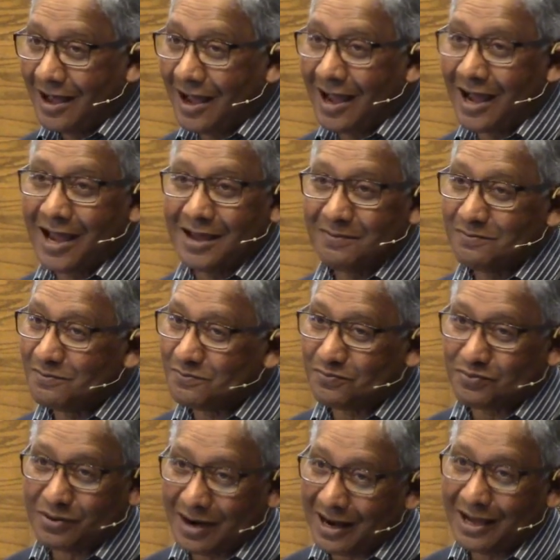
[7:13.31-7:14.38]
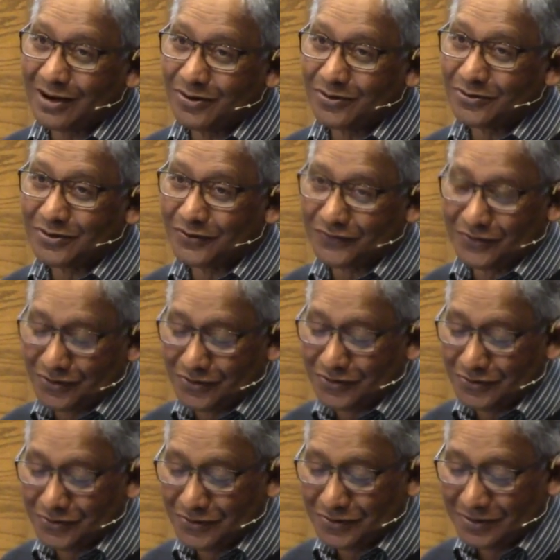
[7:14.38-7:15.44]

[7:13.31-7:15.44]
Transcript: I'm proud of you."